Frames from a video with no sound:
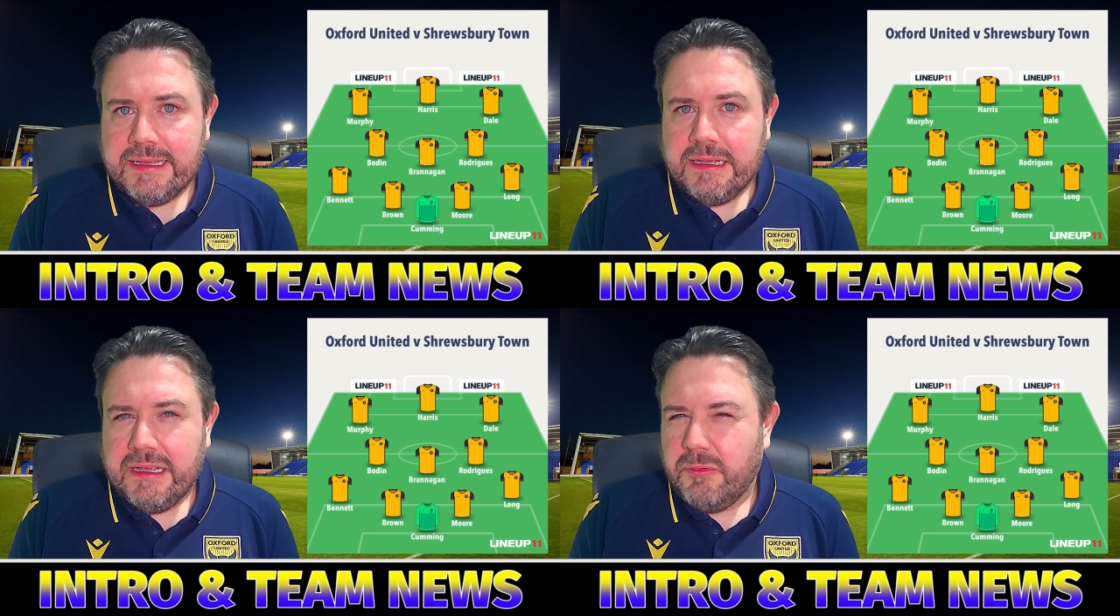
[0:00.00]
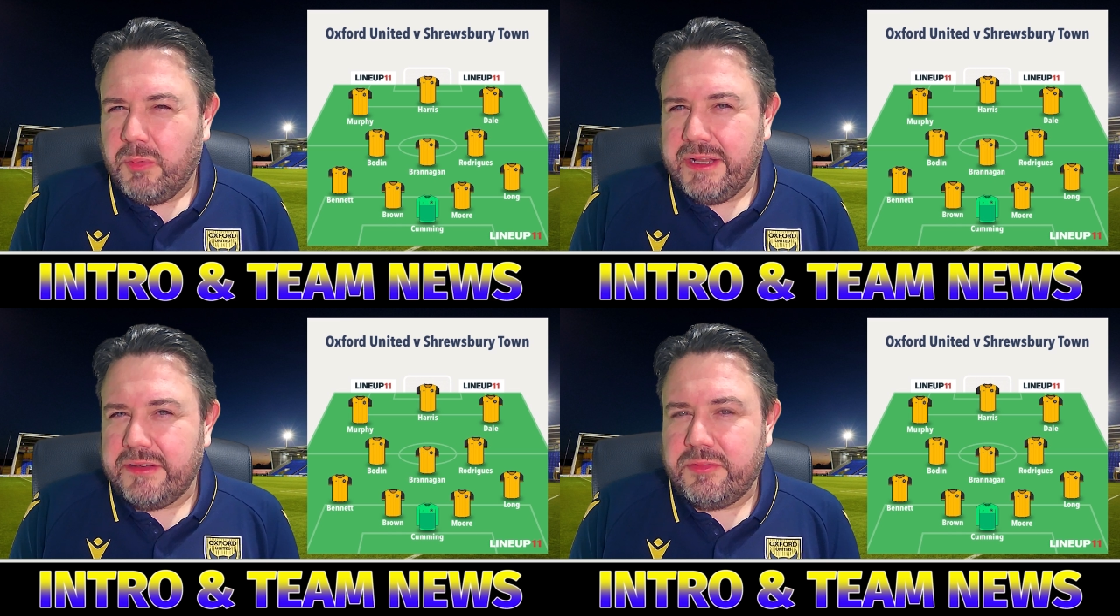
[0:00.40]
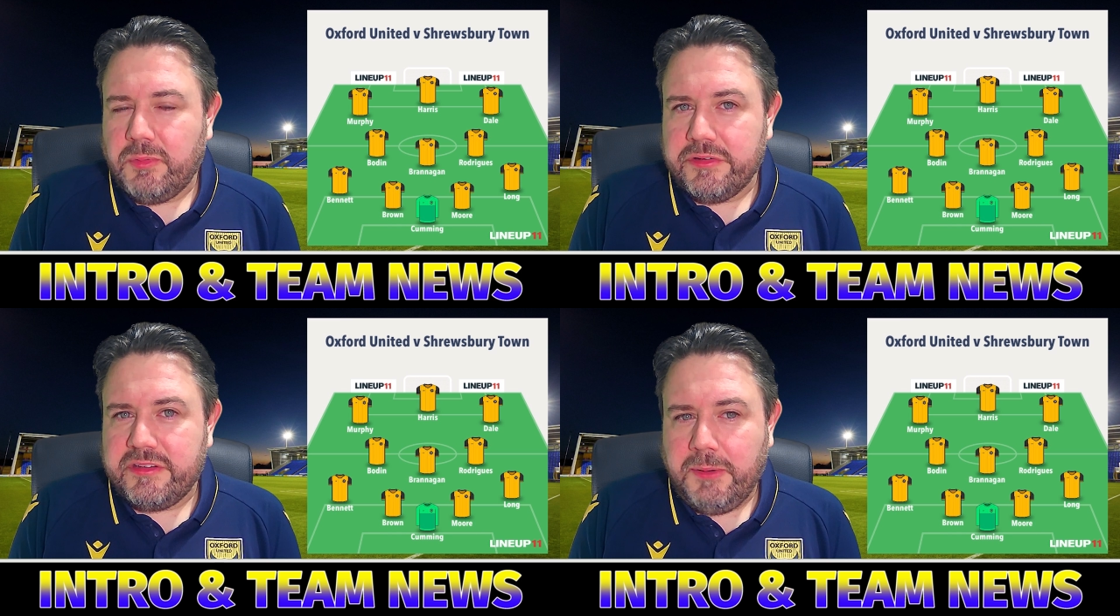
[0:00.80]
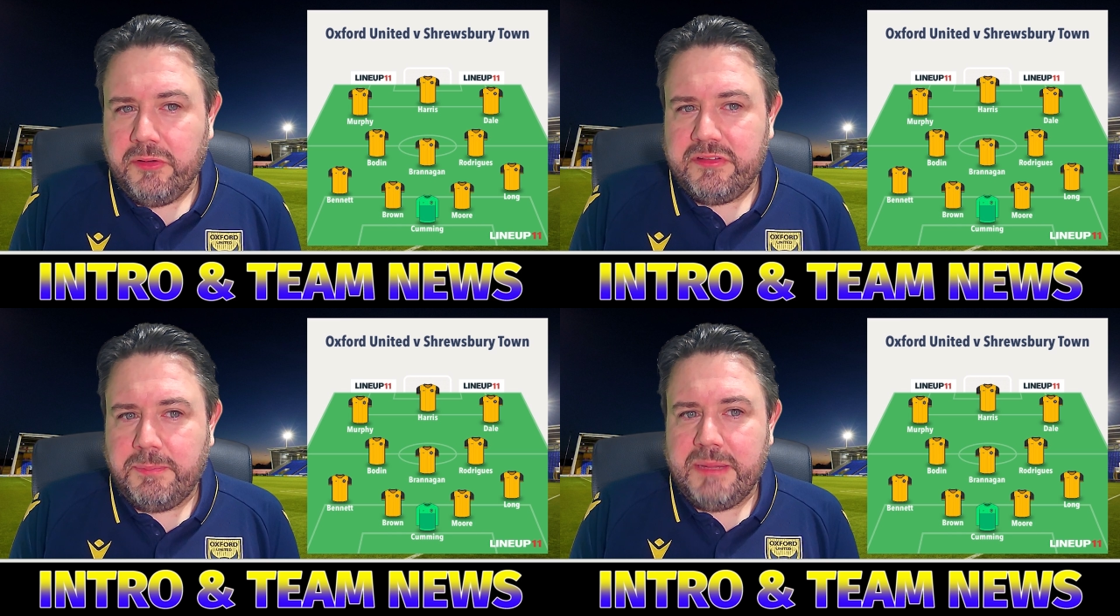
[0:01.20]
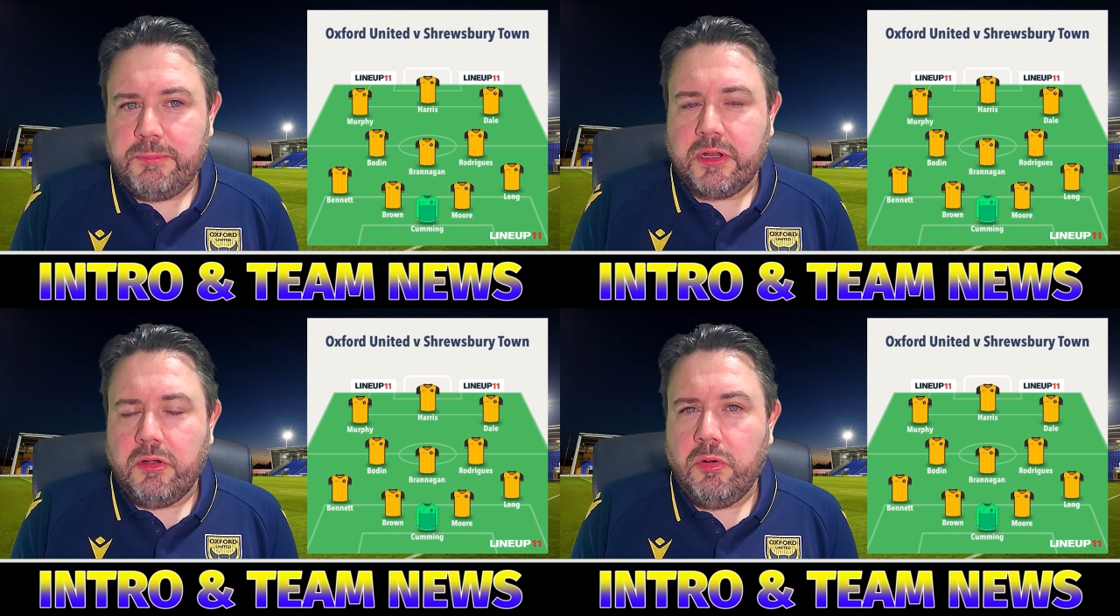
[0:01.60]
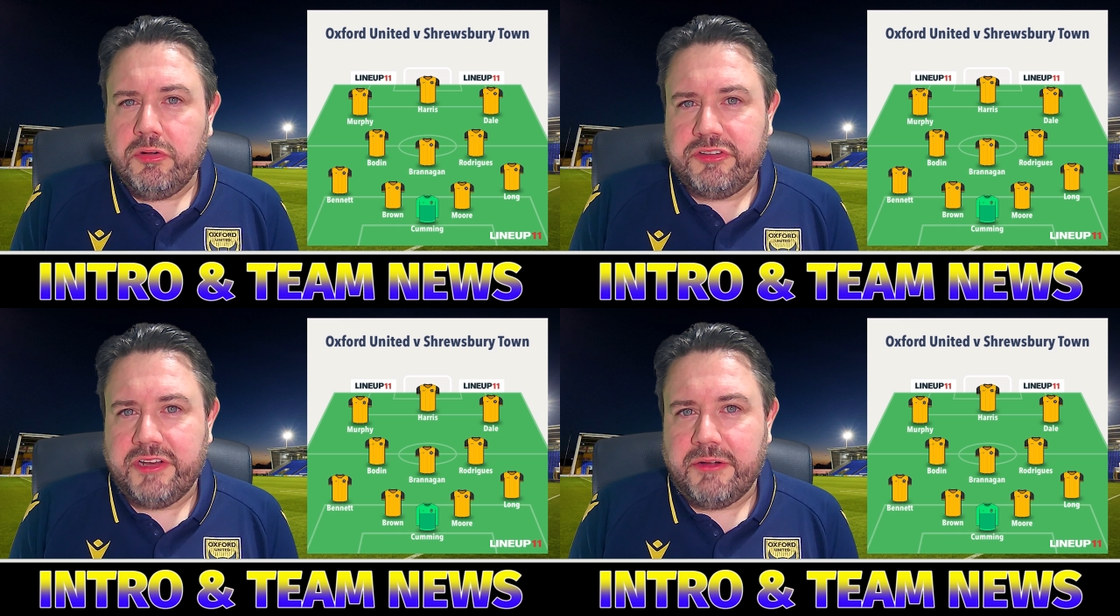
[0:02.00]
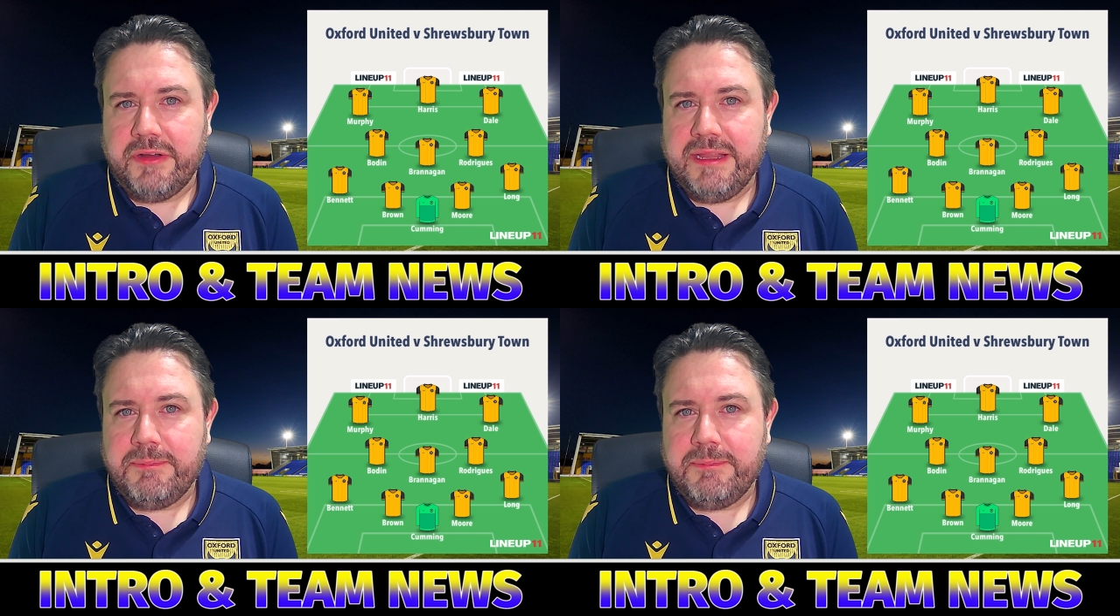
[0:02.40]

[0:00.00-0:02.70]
which was supposed to be precautionary,